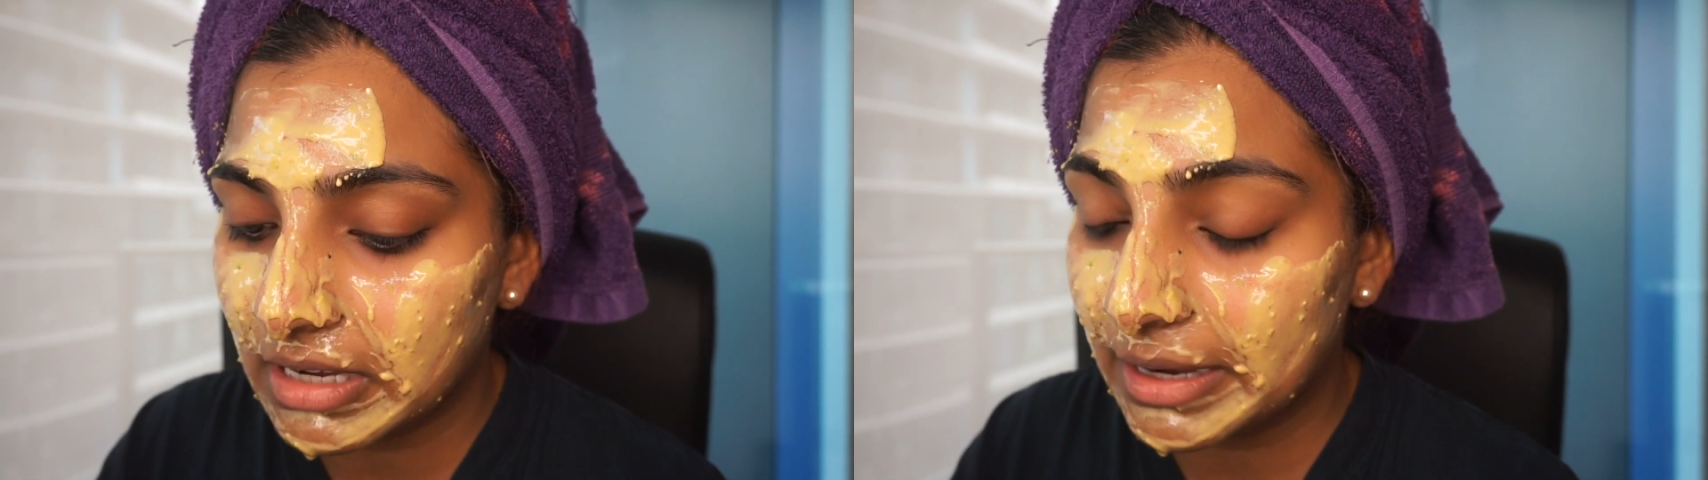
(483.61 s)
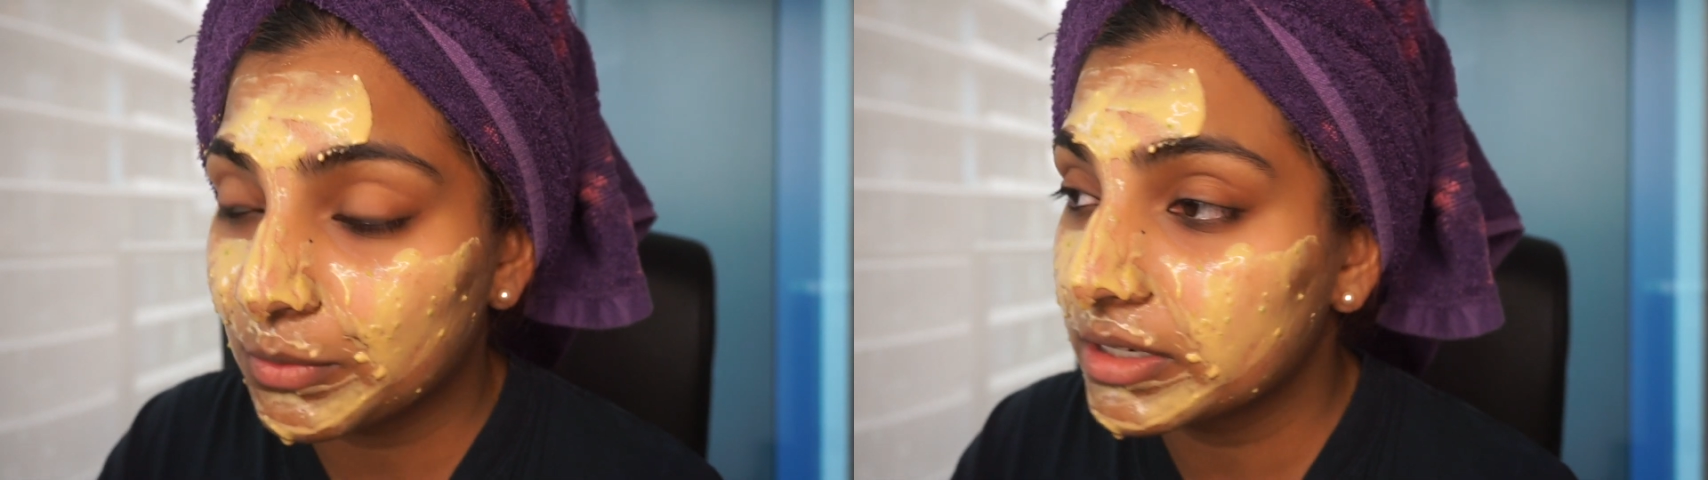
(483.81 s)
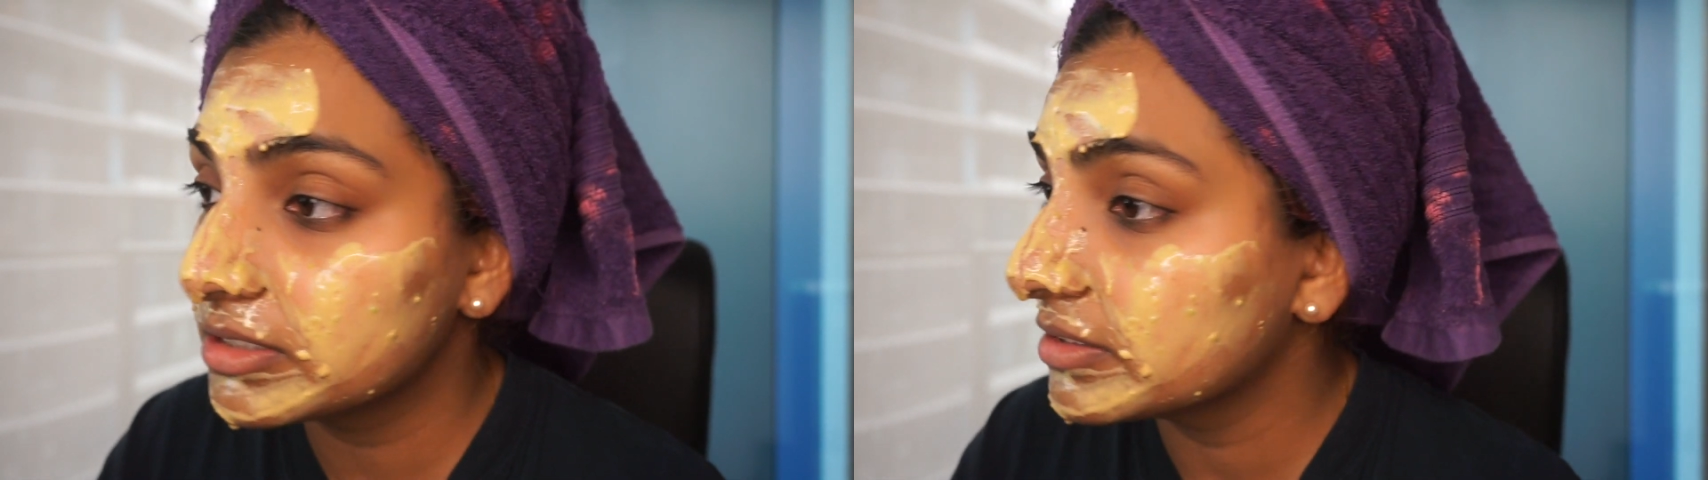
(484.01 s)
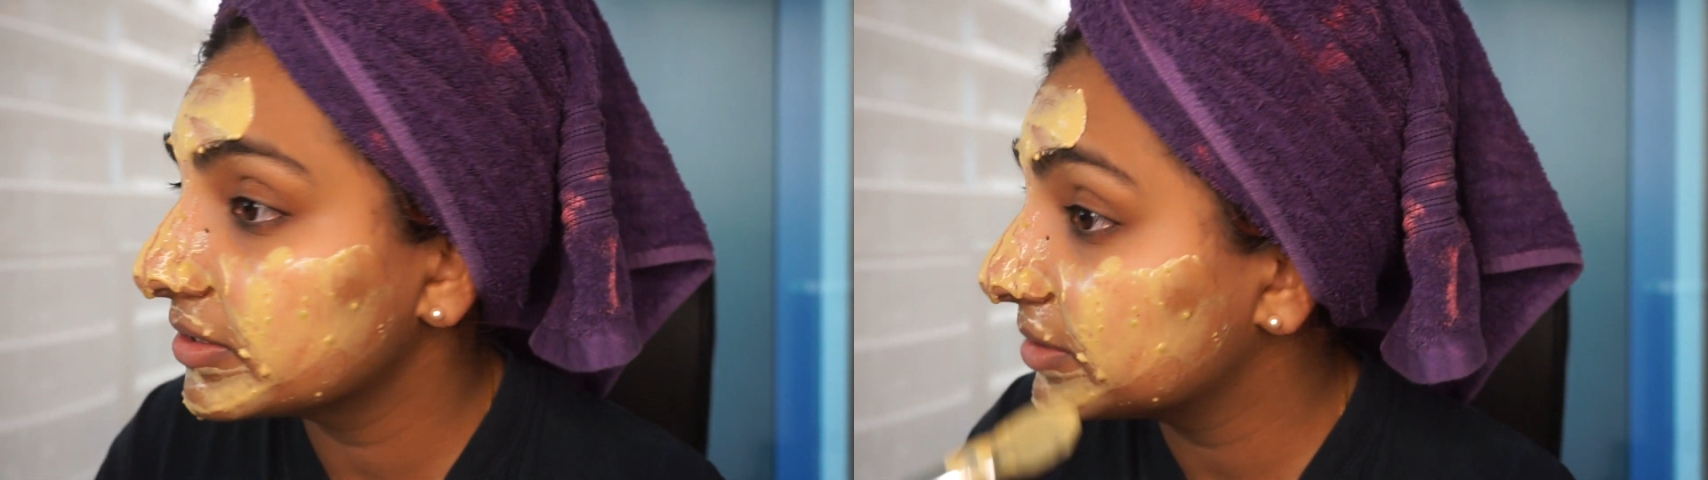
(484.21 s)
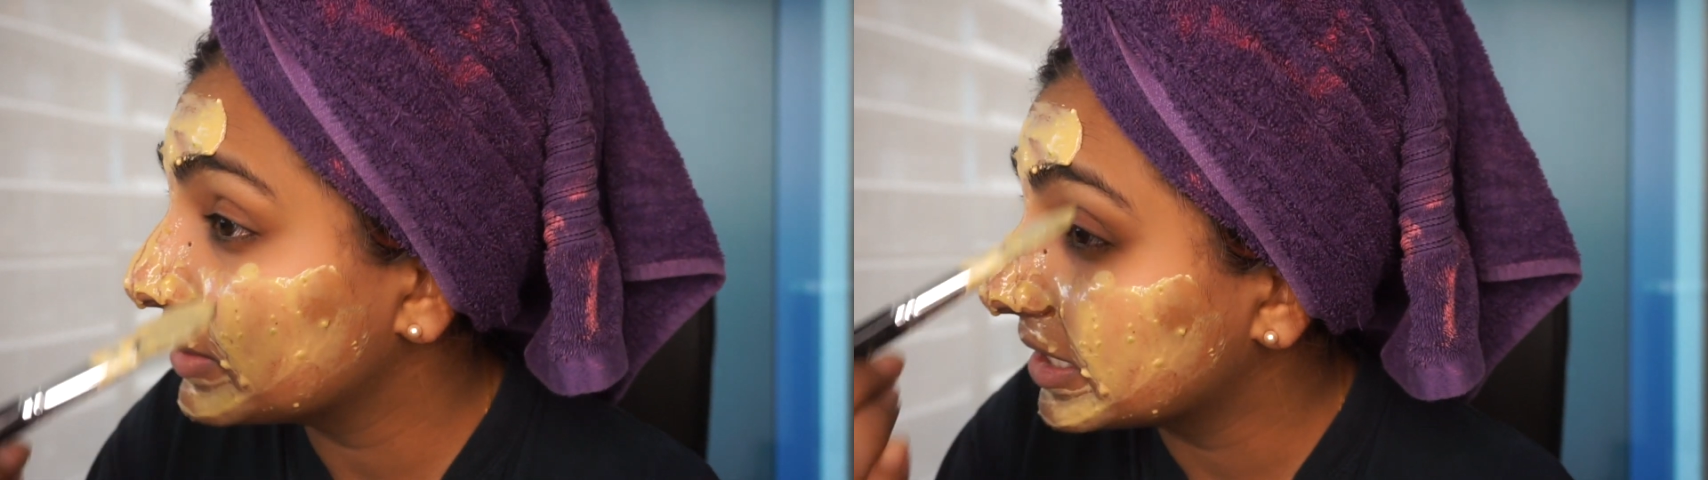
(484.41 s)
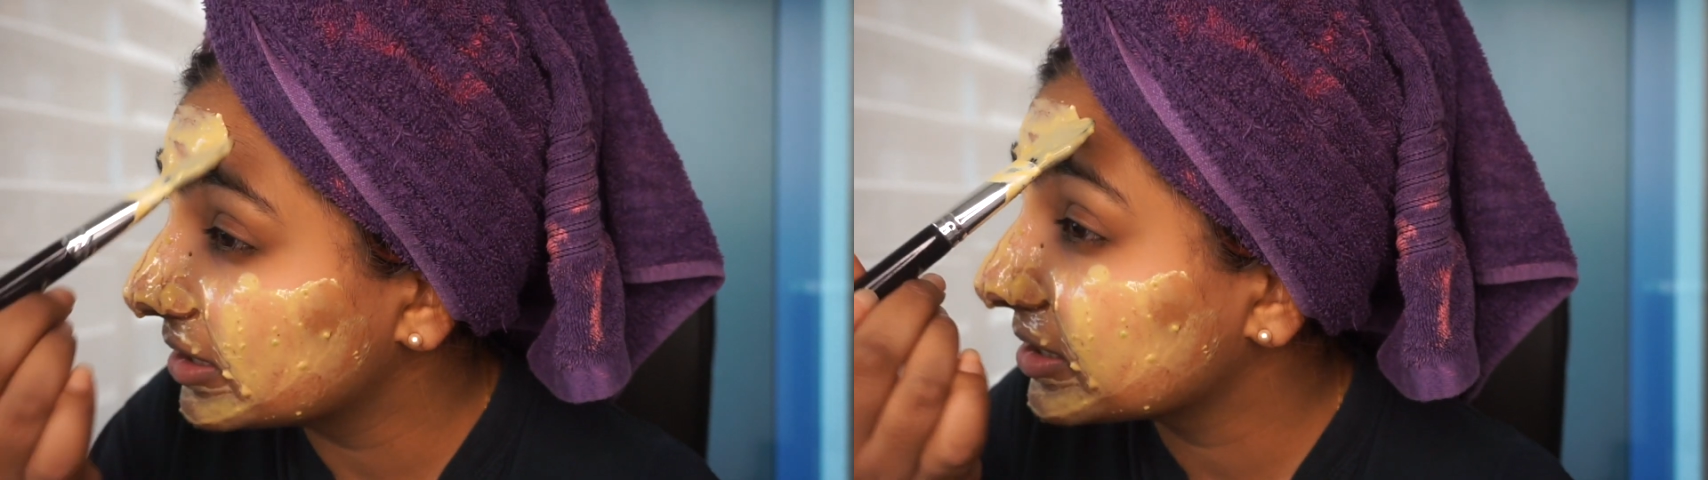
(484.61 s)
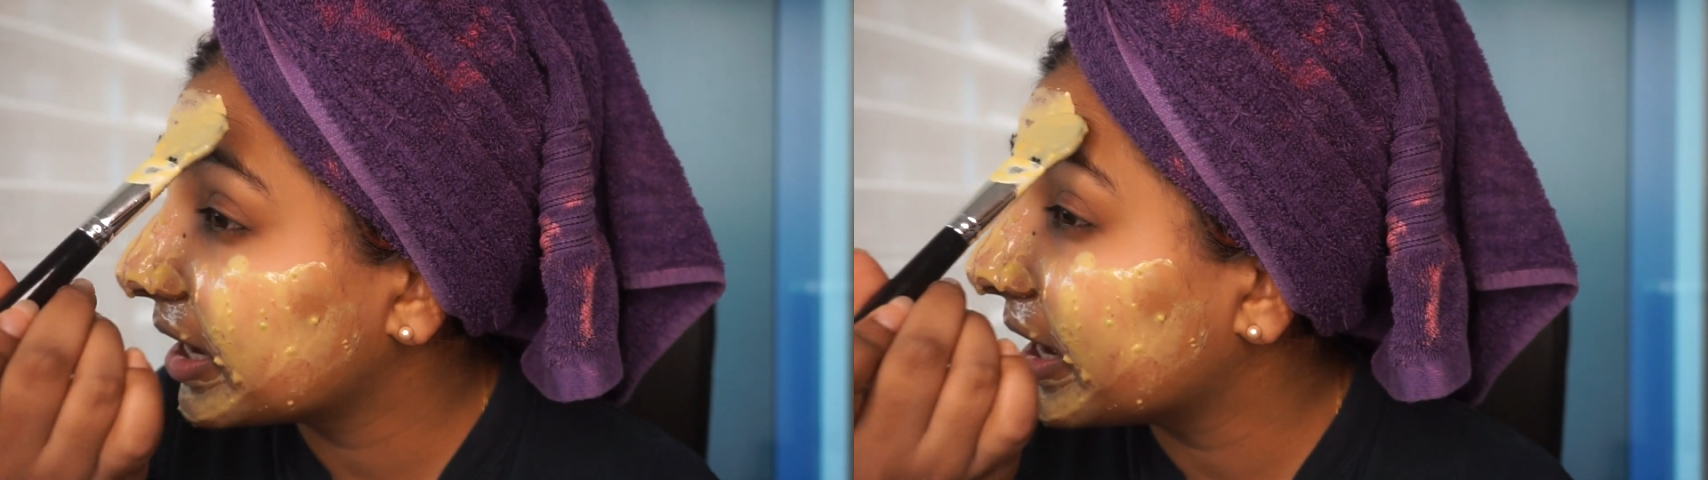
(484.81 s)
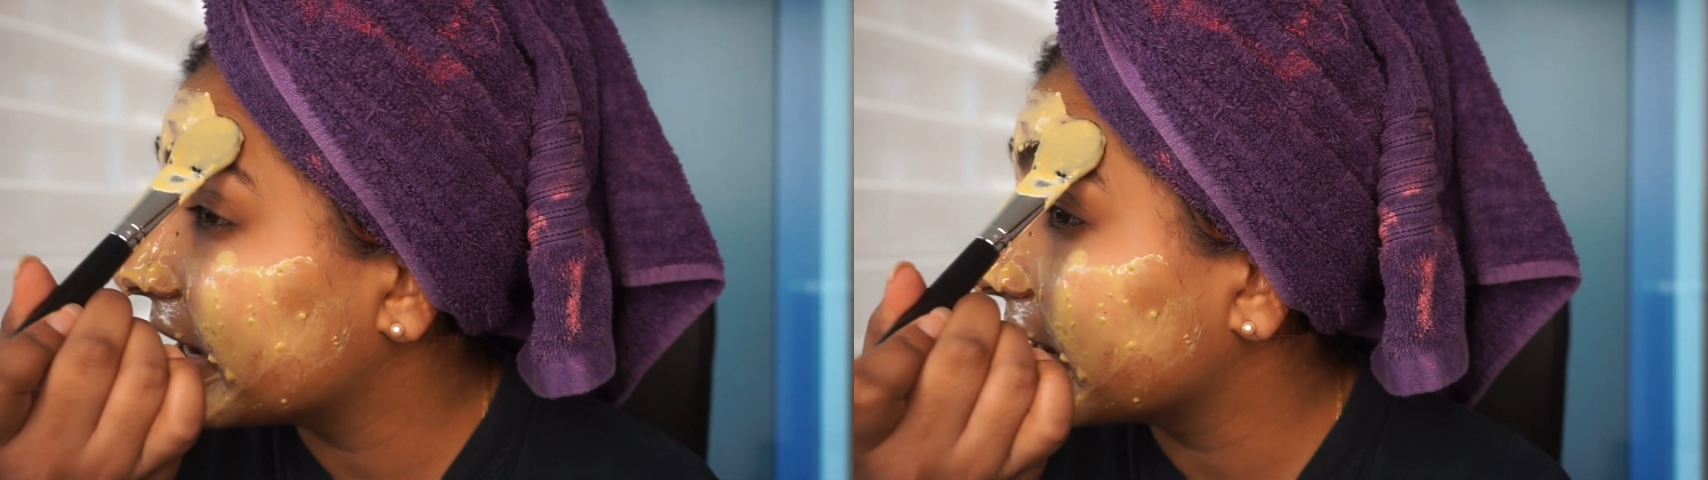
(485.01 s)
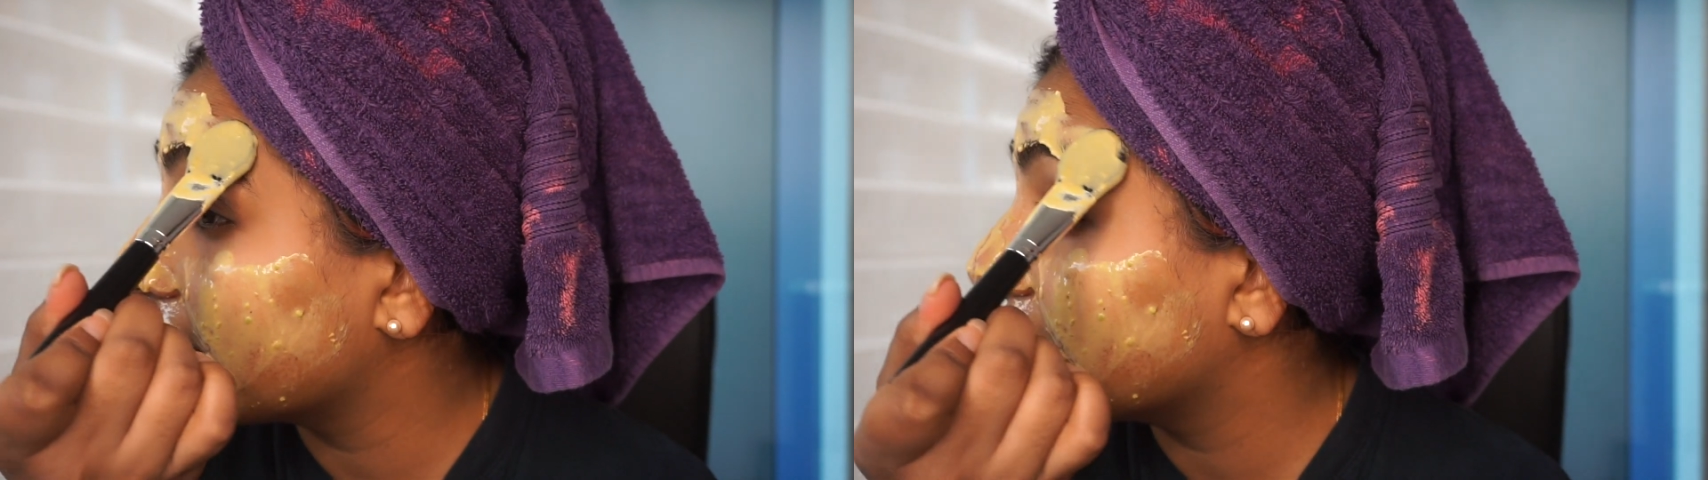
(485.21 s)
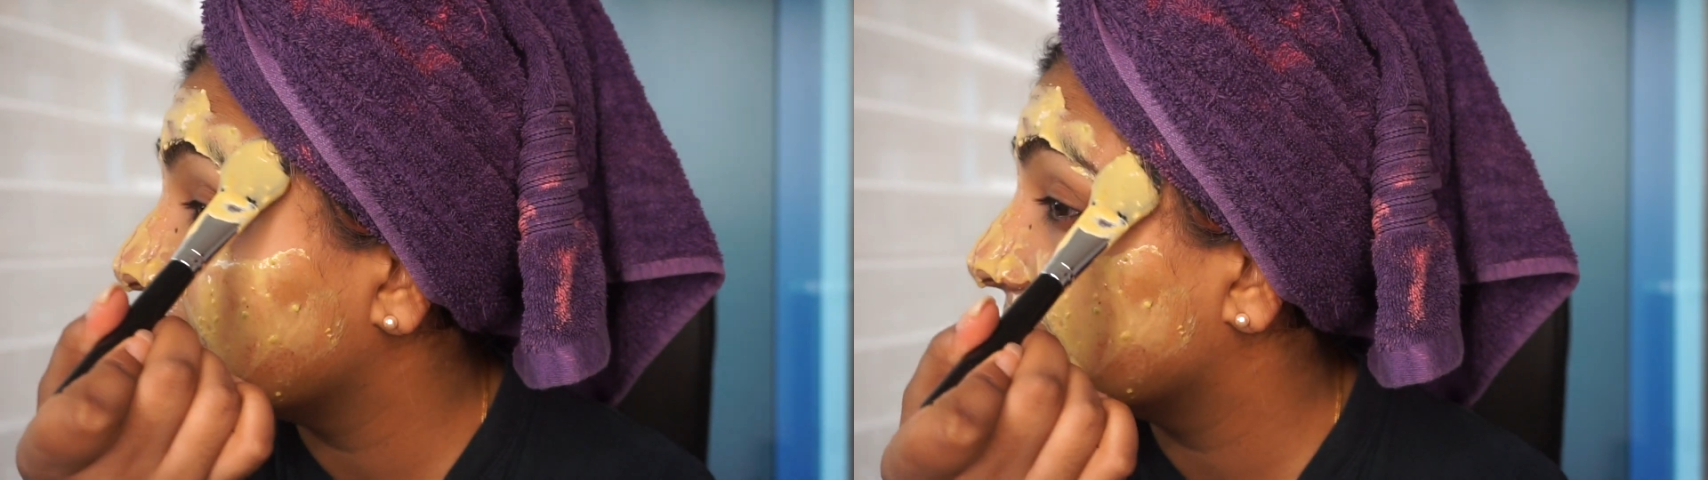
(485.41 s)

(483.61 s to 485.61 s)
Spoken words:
I wonder if it's because I